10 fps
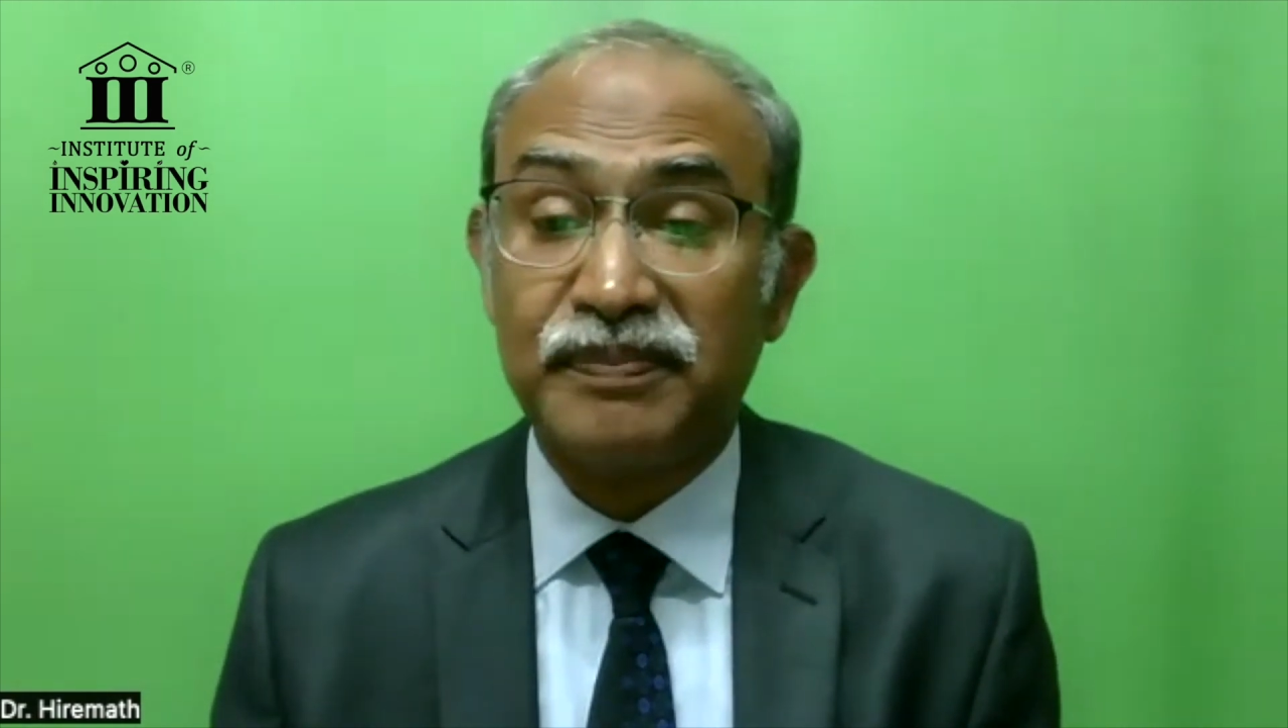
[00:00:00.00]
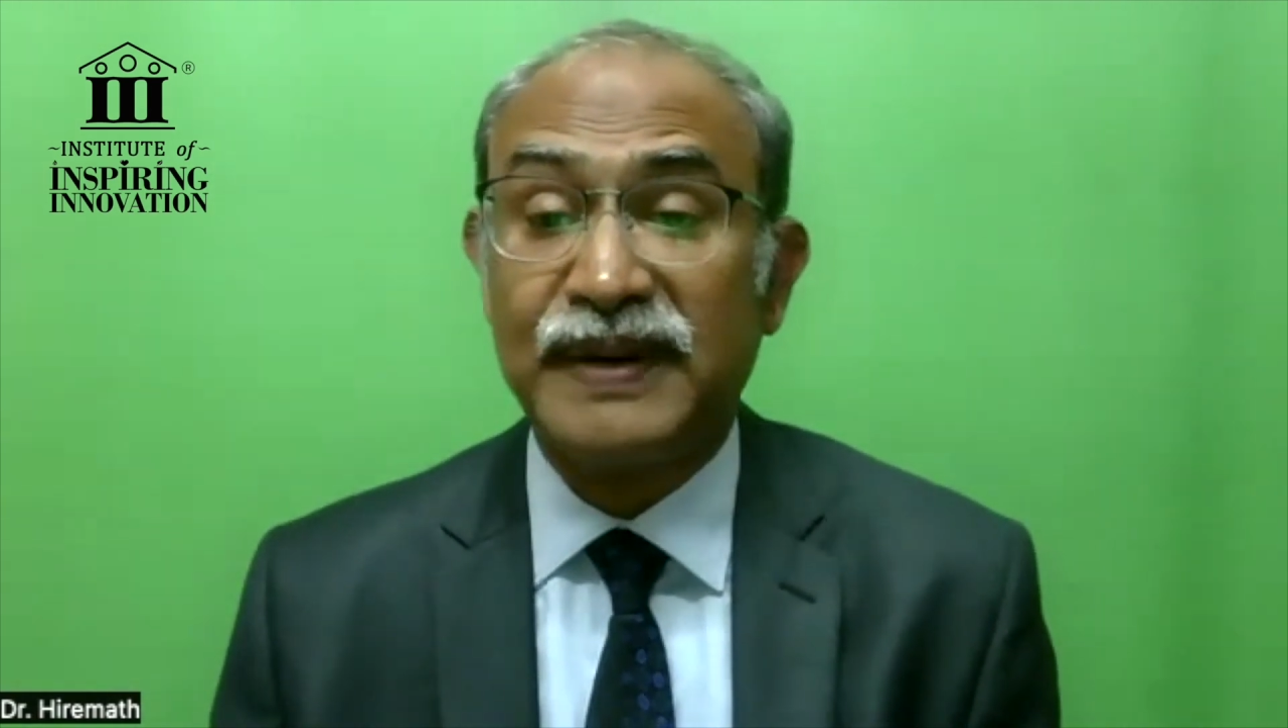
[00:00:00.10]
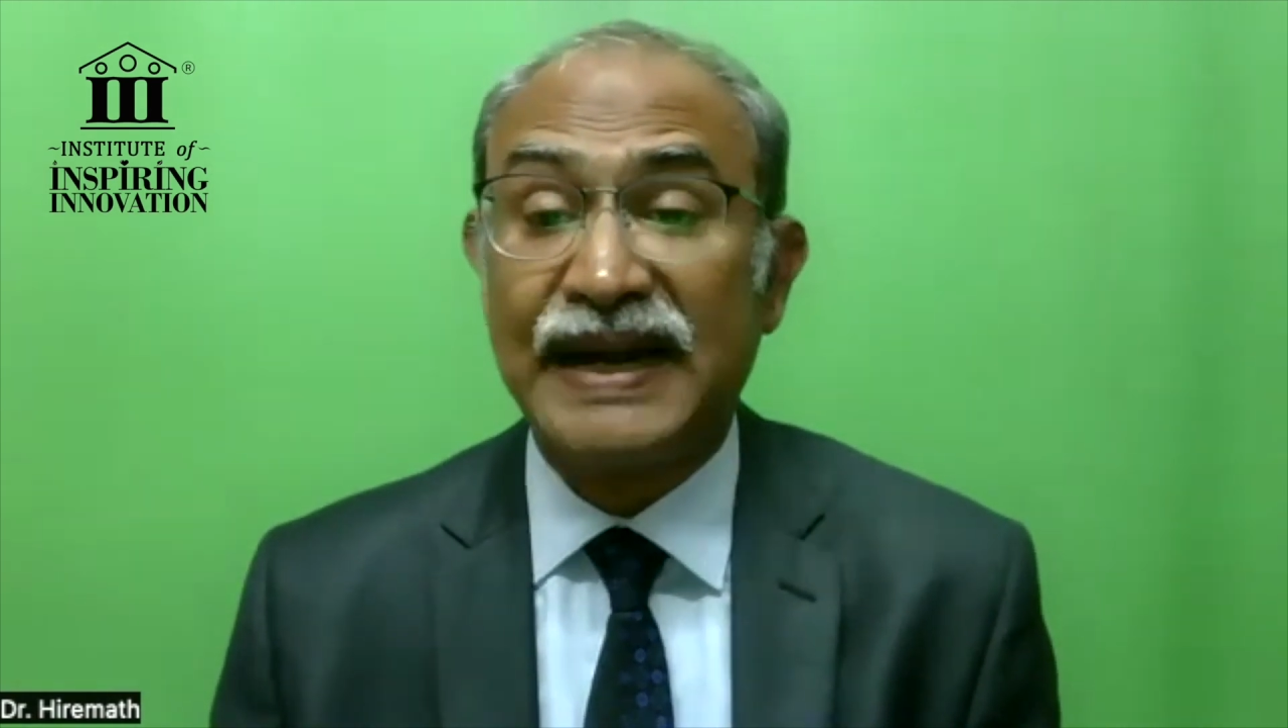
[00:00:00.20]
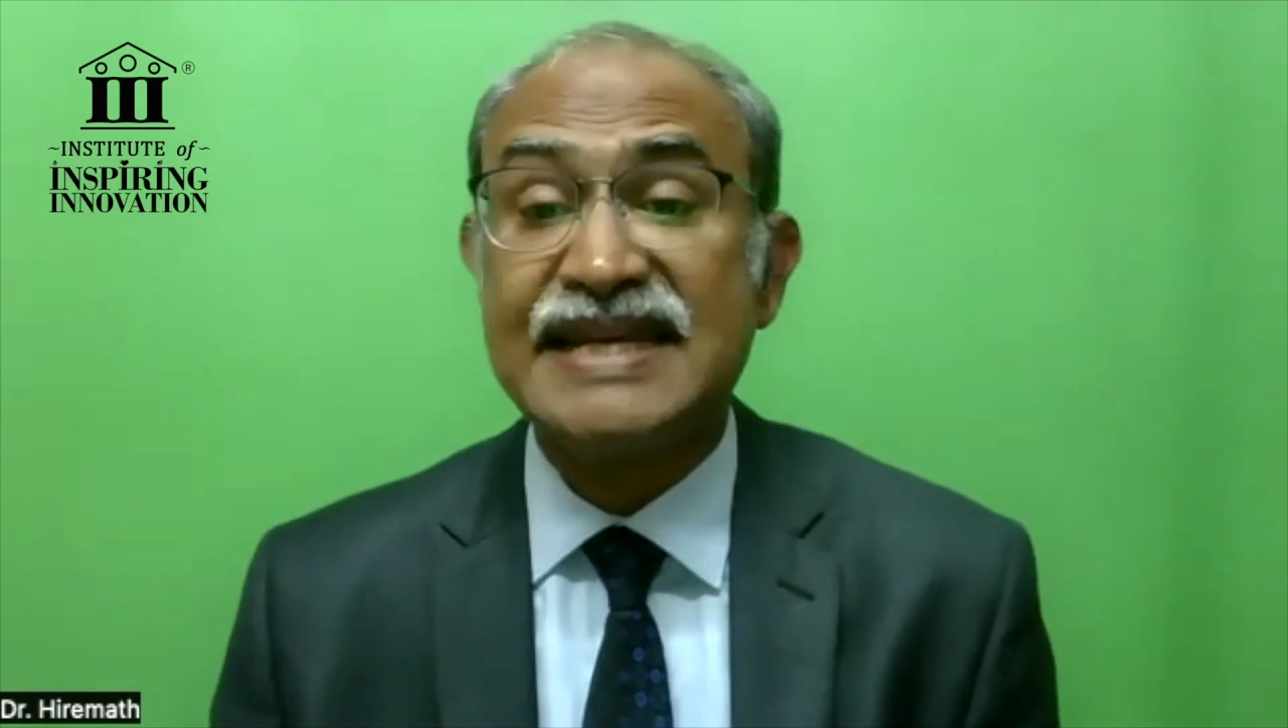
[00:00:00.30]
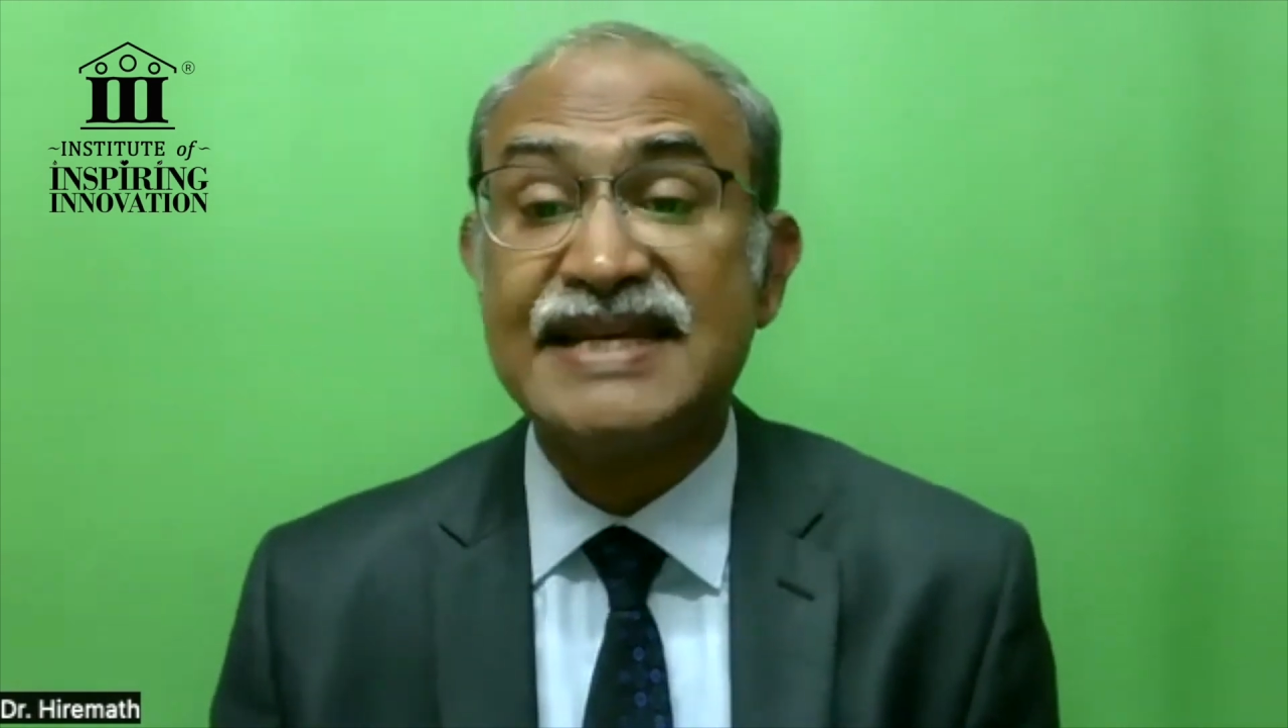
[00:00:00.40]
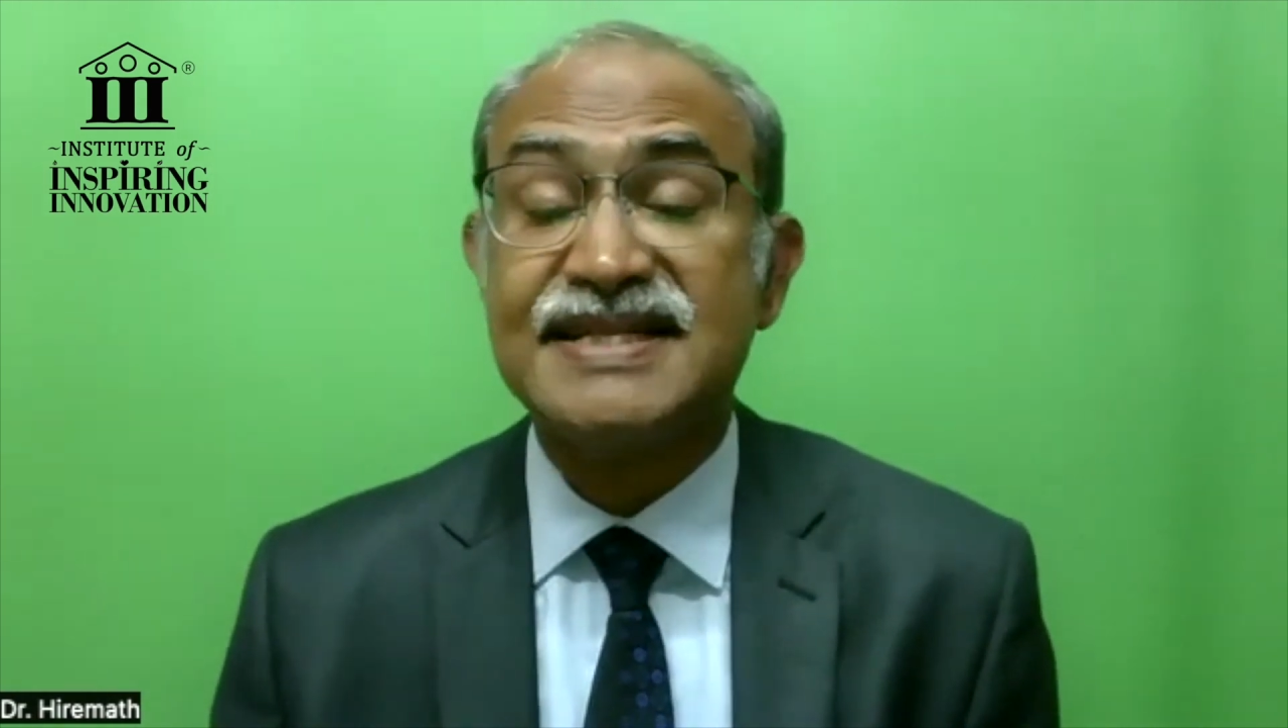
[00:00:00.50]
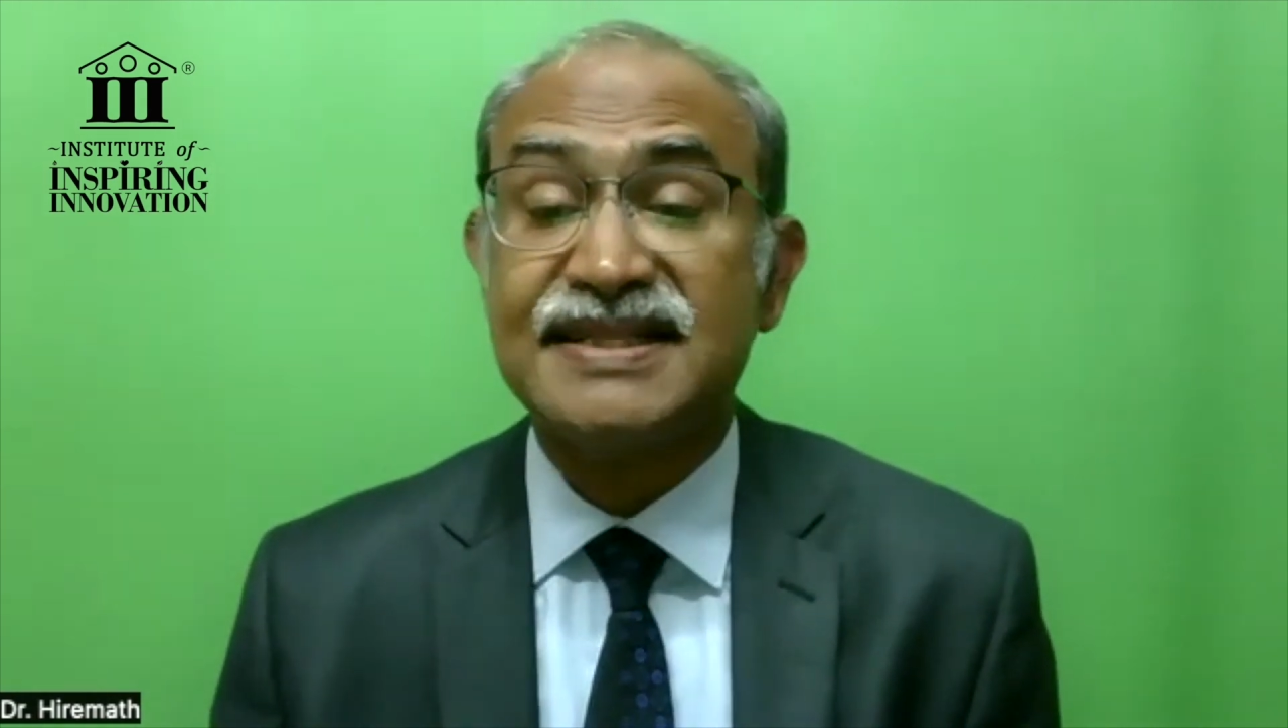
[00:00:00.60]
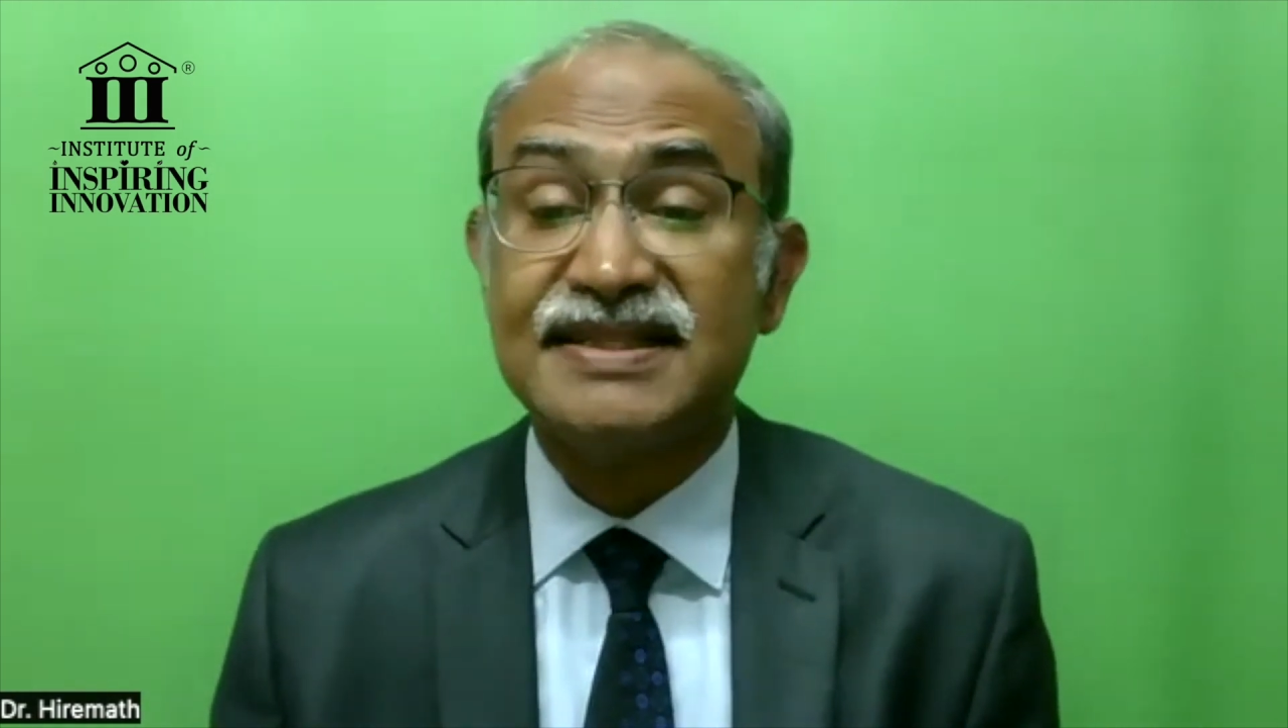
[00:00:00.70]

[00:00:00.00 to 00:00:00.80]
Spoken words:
pioneers